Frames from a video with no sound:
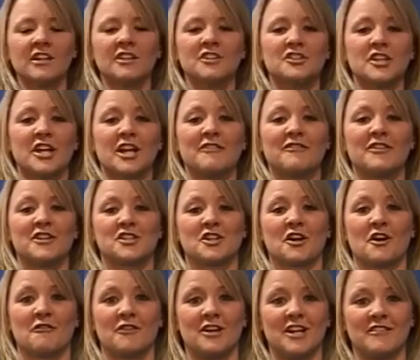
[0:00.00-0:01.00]
Jellyfish
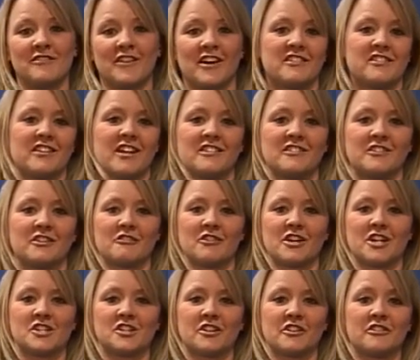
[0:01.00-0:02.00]
are really fascinating
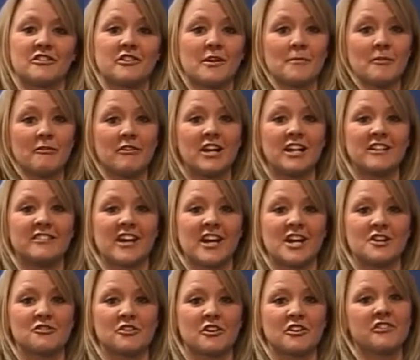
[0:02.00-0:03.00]
creatures. Some are really
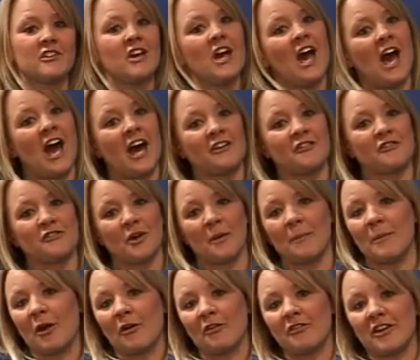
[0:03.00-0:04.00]
dangerous and
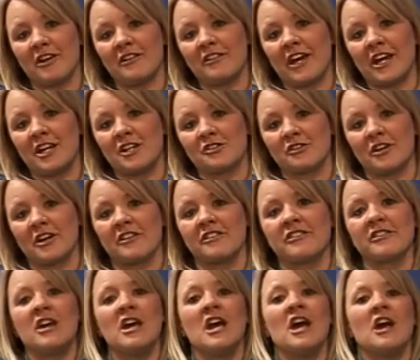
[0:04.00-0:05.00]
some not so
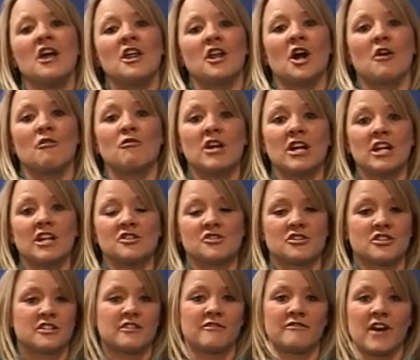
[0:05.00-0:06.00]
dangerous. A really
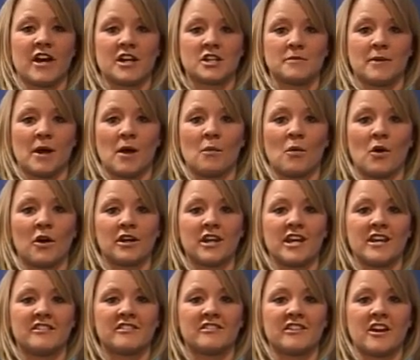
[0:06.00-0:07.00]
interesting fact about one
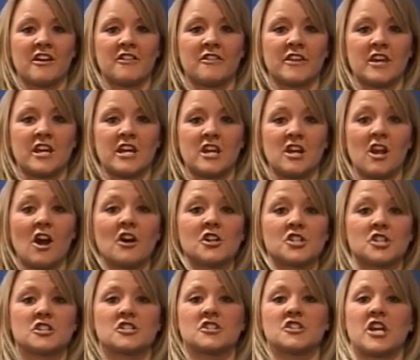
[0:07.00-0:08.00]
is that the
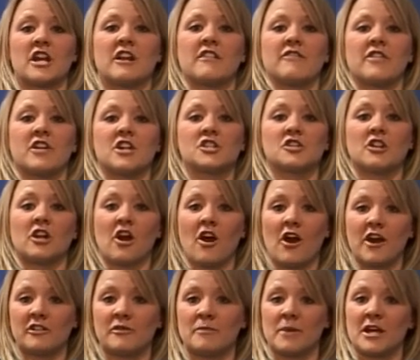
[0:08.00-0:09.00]
largest jellyfish, the
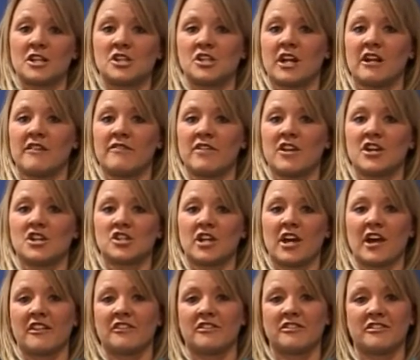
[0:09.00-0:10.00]
lion's mane jellyfish,
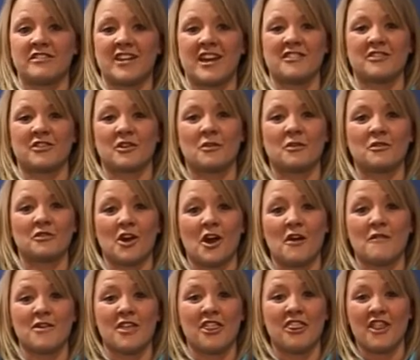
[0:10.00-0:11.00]
has tentacles
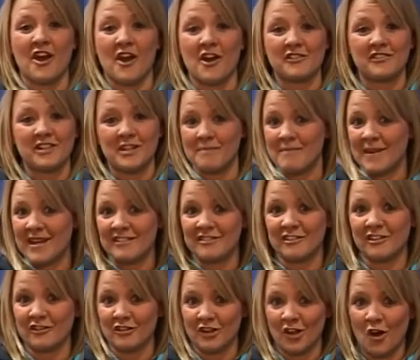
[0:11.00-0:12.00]
over 30
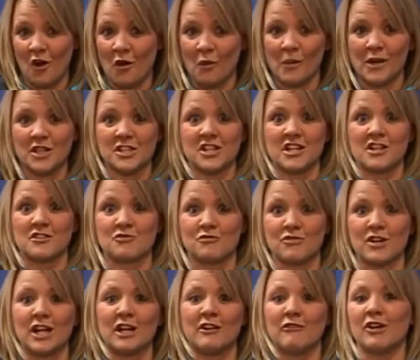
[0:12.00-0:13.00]
metres long, which is
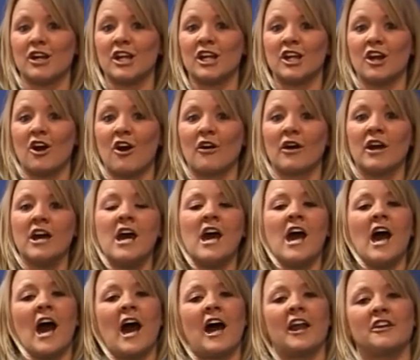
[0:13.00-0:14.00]
really, really long.
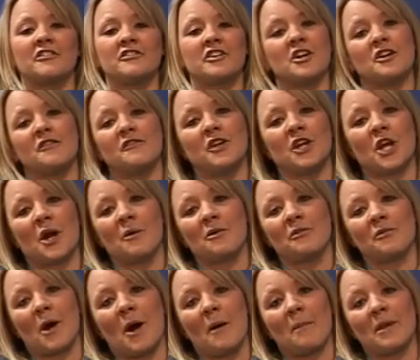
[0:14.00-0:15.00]
And I don't know if you know
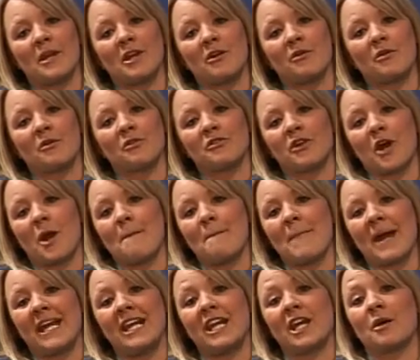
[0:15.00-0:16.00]
as well, but they're also
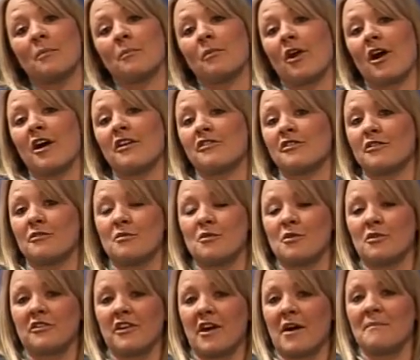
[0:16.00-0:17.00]
mainly comprised of
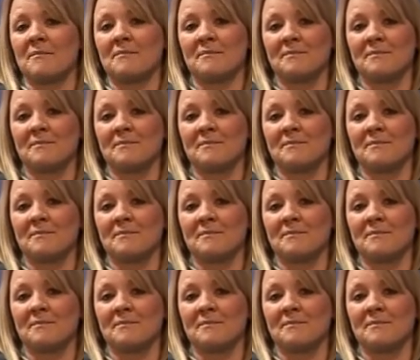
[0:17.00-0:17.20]
water.